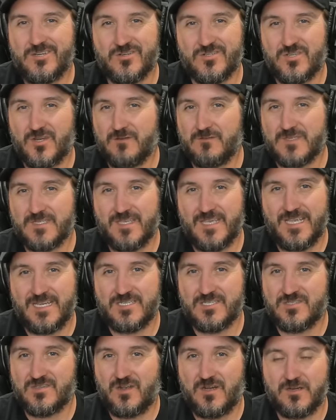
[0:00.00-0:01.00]
your service
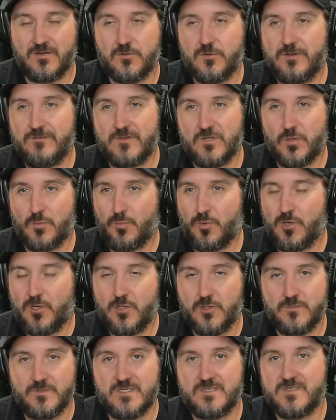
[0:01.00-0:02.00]
gauges on it or even your
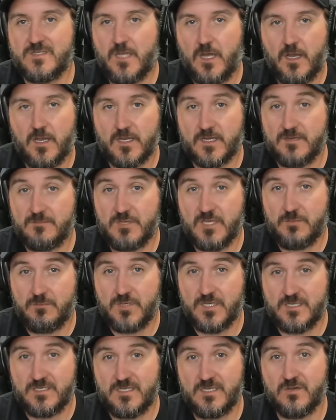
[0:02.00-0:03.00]
probes is not going to be a
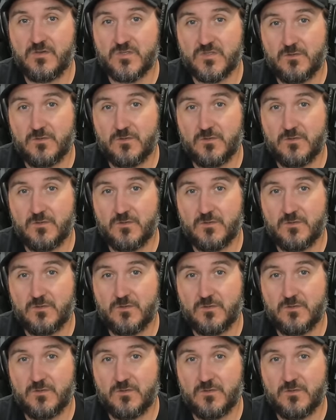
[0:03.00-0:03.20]
big deal.